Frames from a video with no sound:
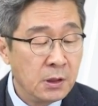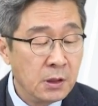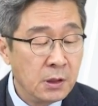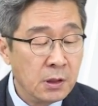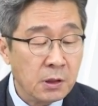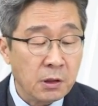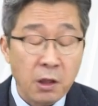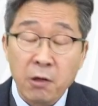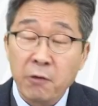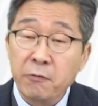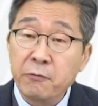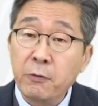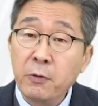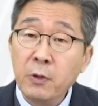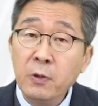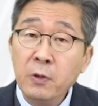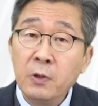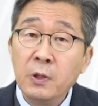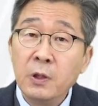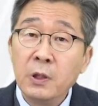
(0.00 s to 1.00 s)

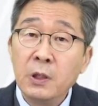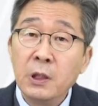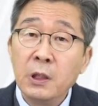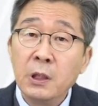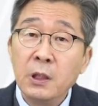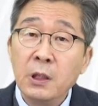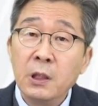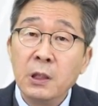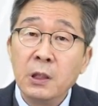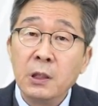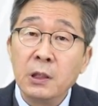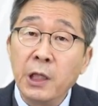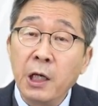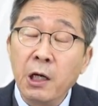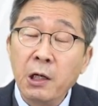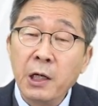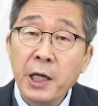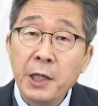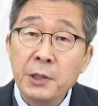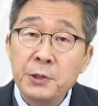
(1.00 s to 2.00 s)
Therefore, there
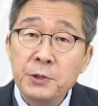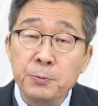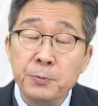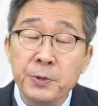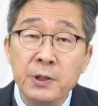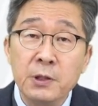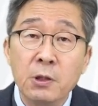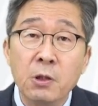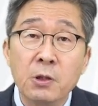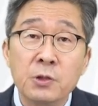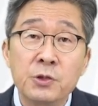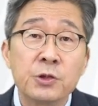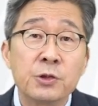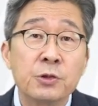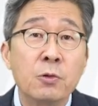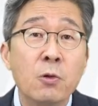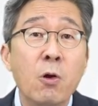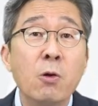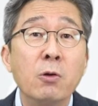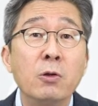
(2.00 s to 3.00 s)
has been a
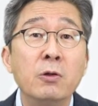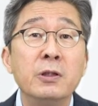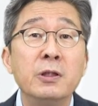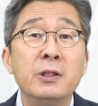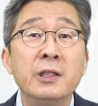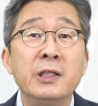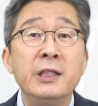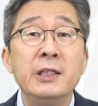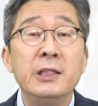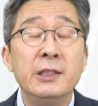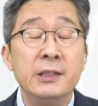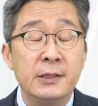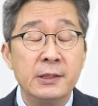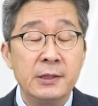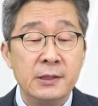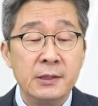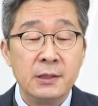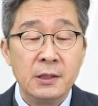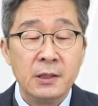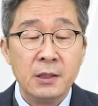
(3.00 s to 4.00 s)
strong need
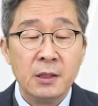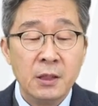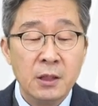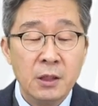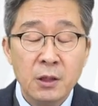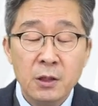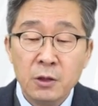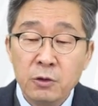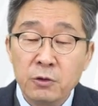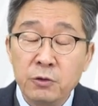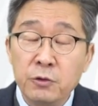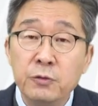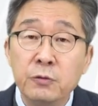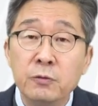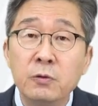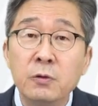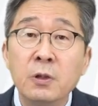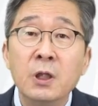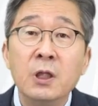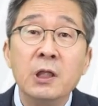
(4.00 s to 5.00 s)

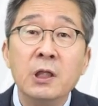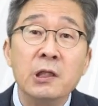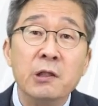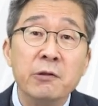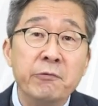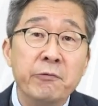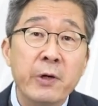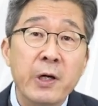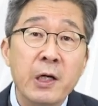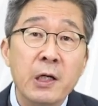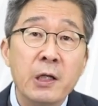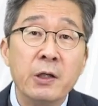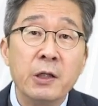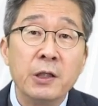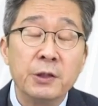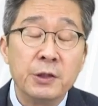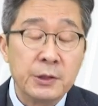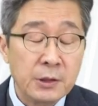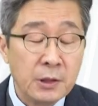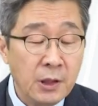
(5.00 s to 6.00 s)
to
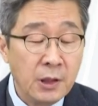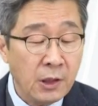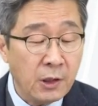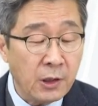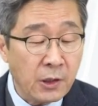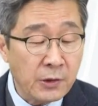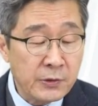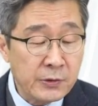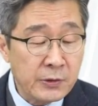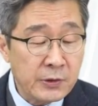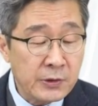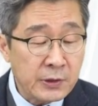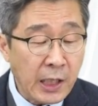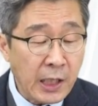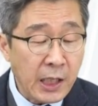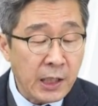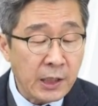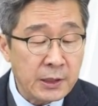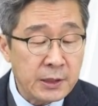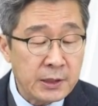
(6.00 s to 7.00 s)
evaluate
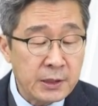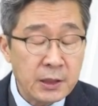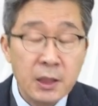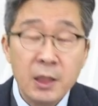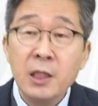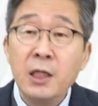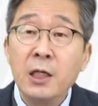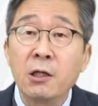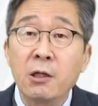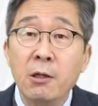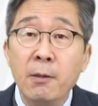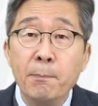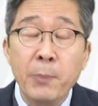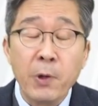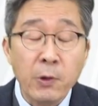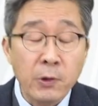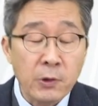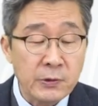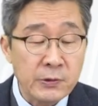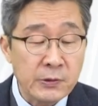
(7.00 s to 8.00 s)
on-site
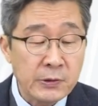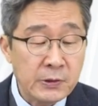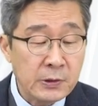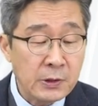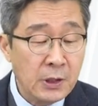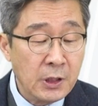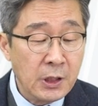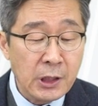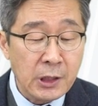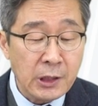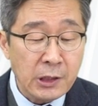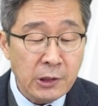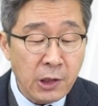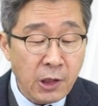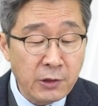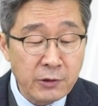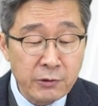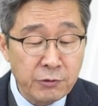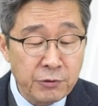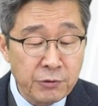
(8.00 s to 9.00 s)
components
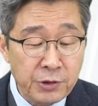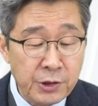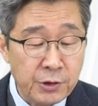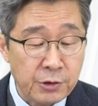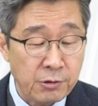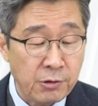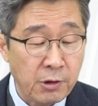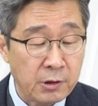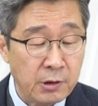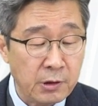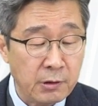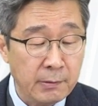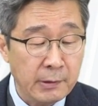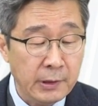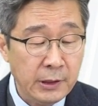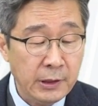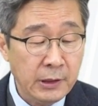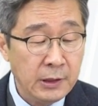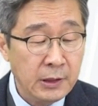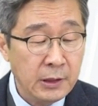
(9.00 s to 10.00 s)

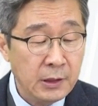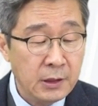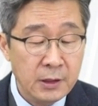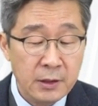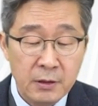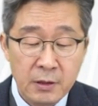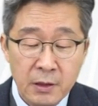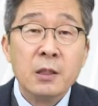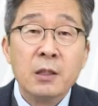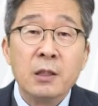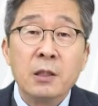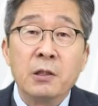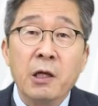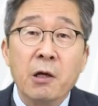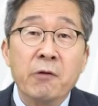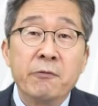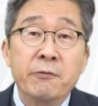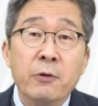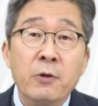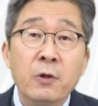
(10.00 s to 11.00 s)
non-destructively.
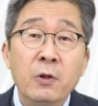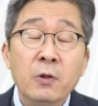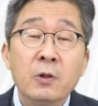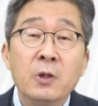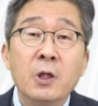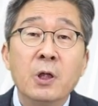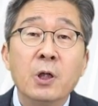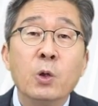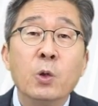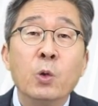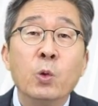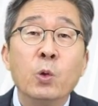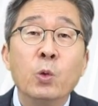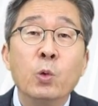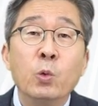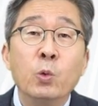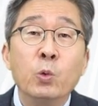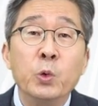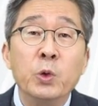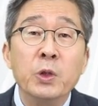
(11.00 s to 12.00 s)
Therefore,
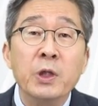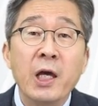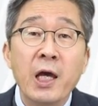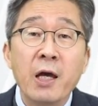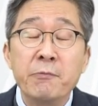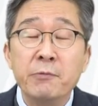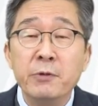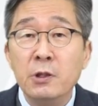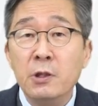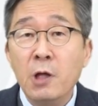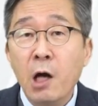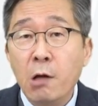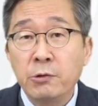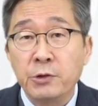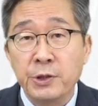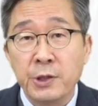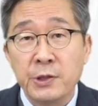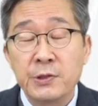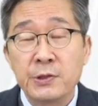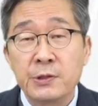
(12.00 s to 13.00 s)
we have
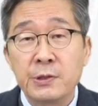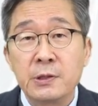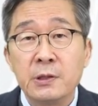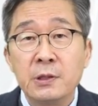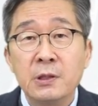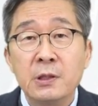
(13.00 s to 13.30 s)
noticed